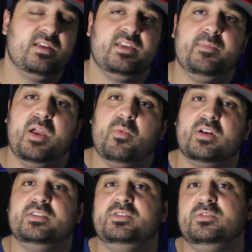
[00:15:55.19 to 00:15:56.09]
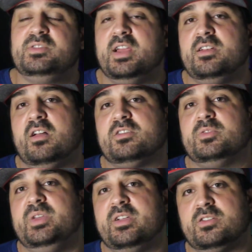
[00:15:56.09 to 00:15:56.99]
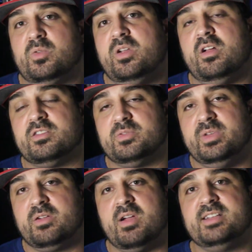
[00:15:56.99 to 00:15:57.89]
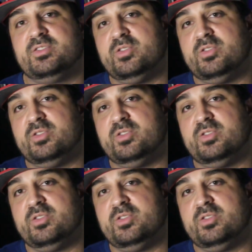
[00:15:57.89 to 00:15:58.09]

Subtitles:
They may want to do $10 a week or $20 a week, right?